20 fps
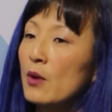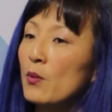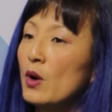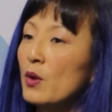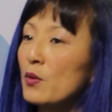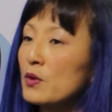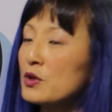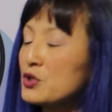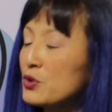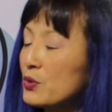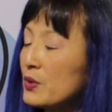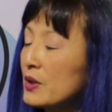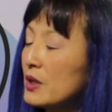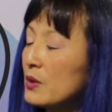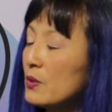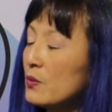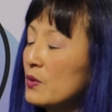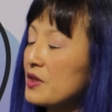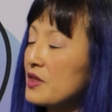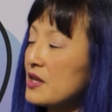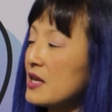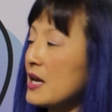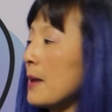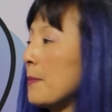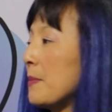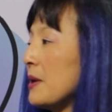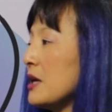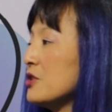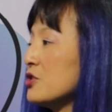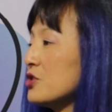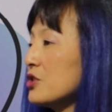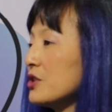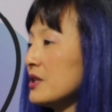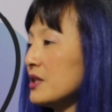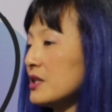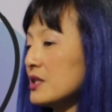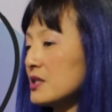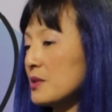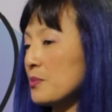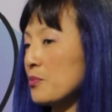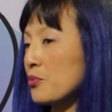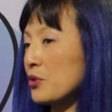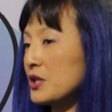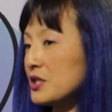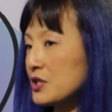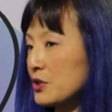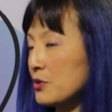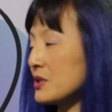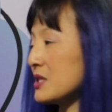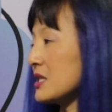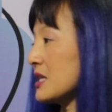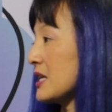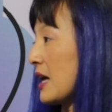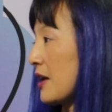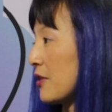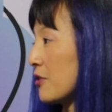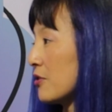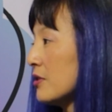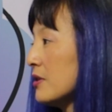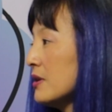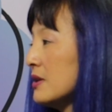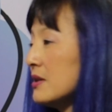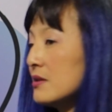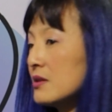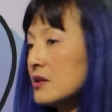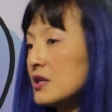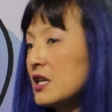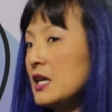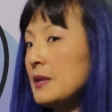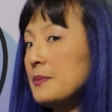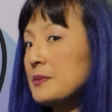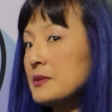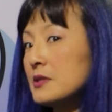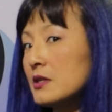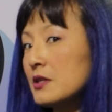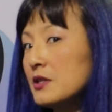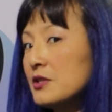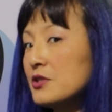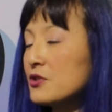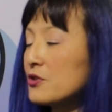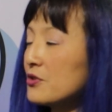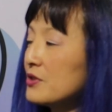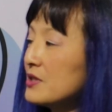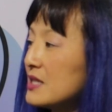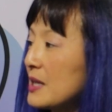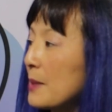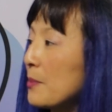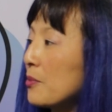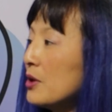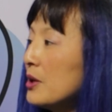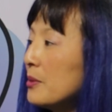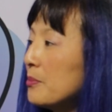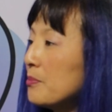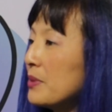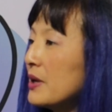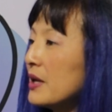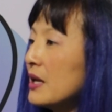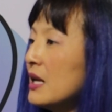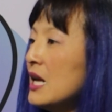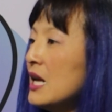What we're doing with the app engine is it brings those together, keeps the concern separate, but